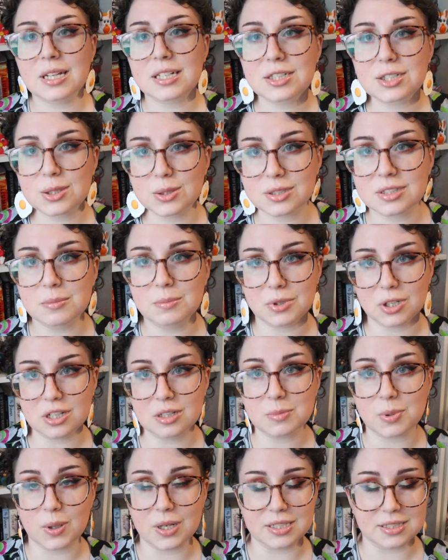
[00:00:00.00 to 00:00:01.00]
Let's do some
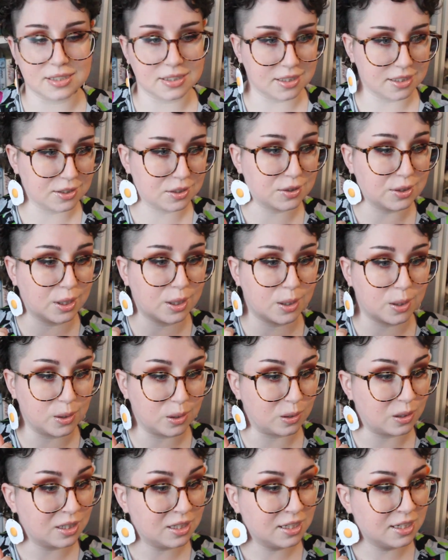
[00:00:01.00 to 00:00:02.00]
bullet points here.
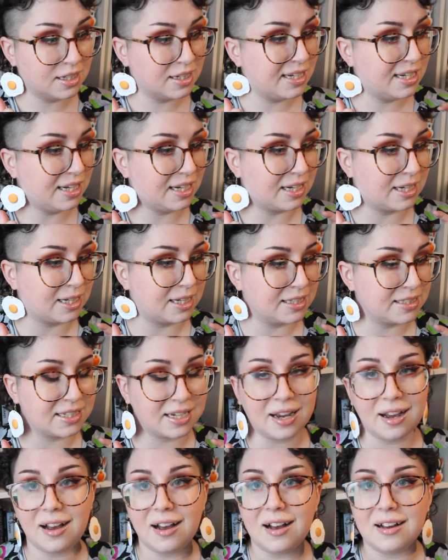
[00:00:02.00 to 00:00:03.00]
So
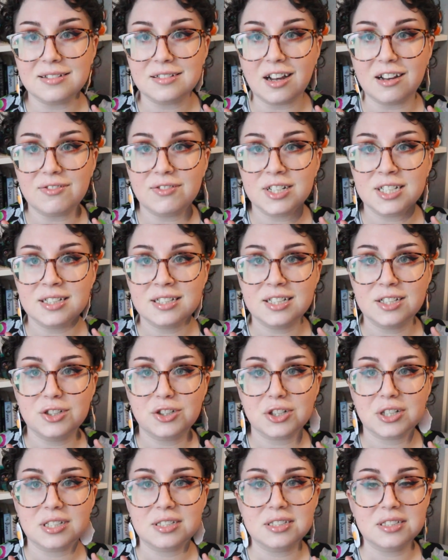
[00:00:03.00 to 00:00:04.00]
Yeah, definitely
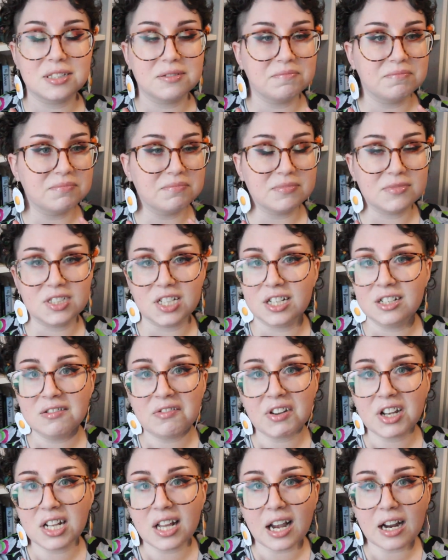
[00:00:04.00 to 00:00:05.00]
just didn't
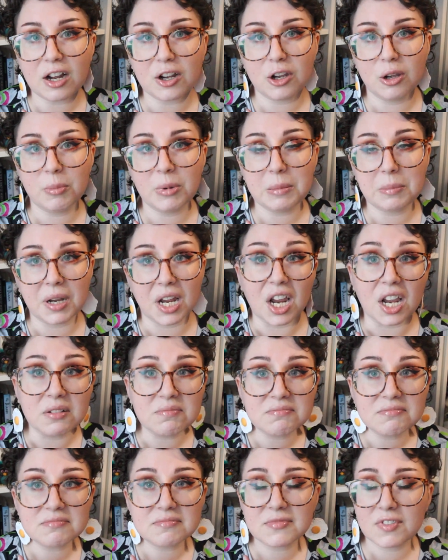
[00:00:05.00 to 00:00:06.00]
feel like a human
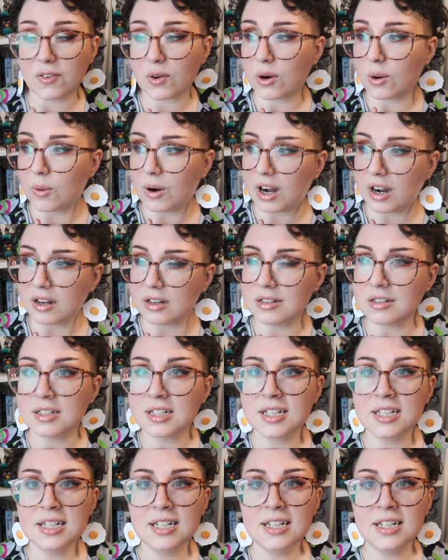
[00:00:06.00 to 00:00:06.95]
being for a while.